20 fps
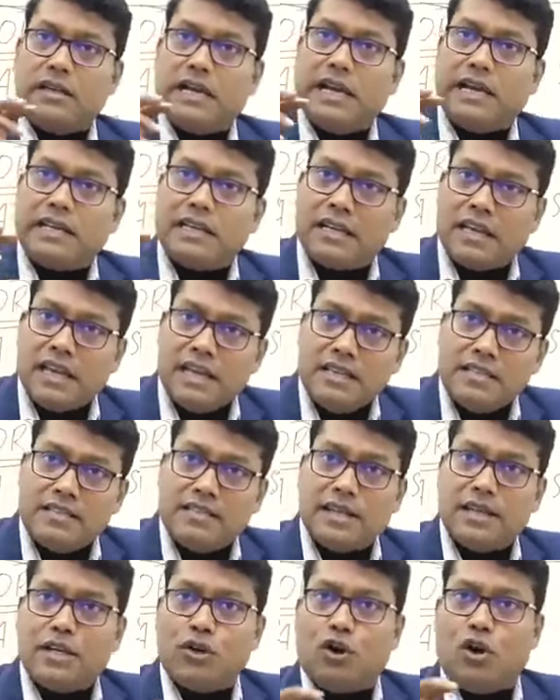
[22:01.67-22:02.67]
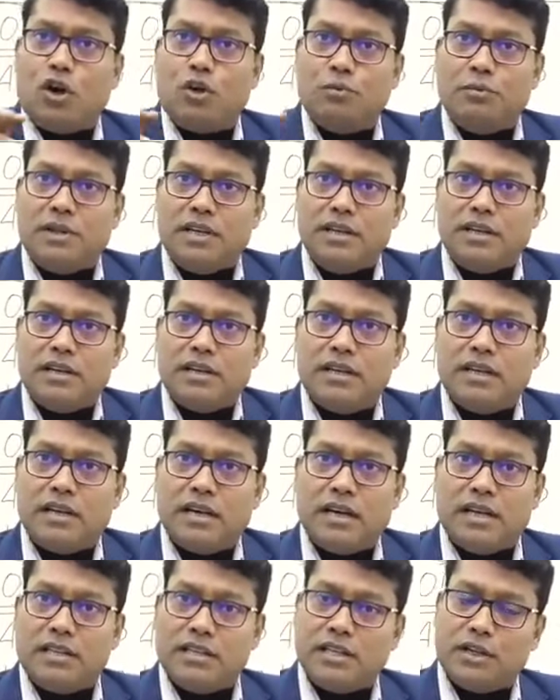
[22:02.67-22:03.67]
analyze the economy,
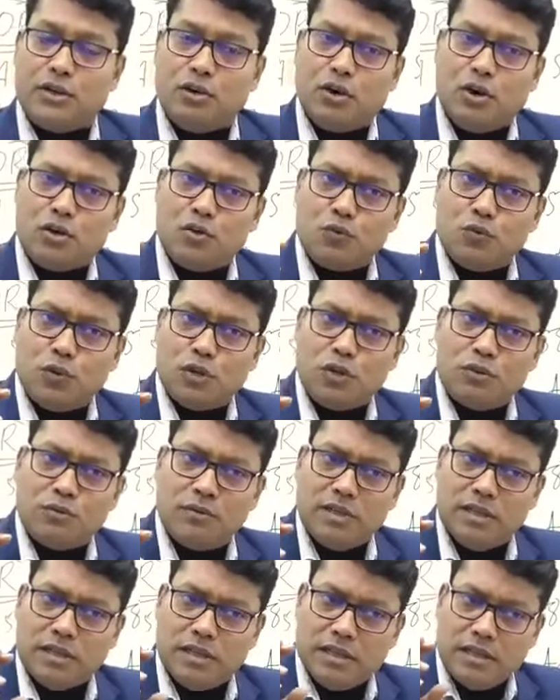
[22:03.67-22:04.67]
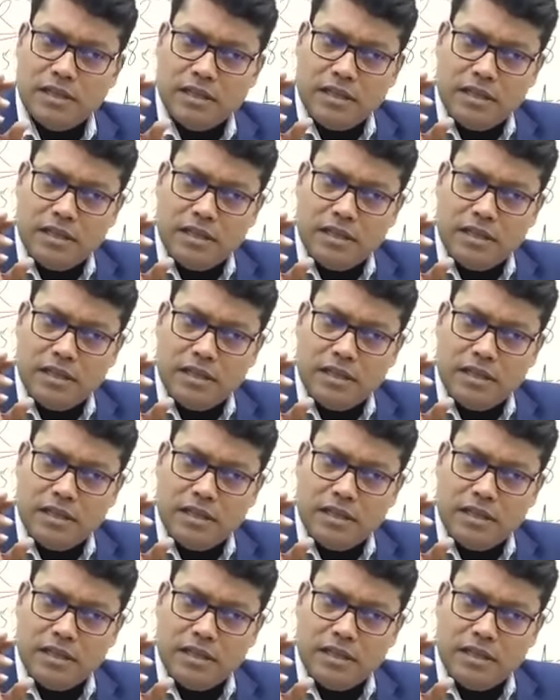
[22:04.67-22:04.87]
and they got one of the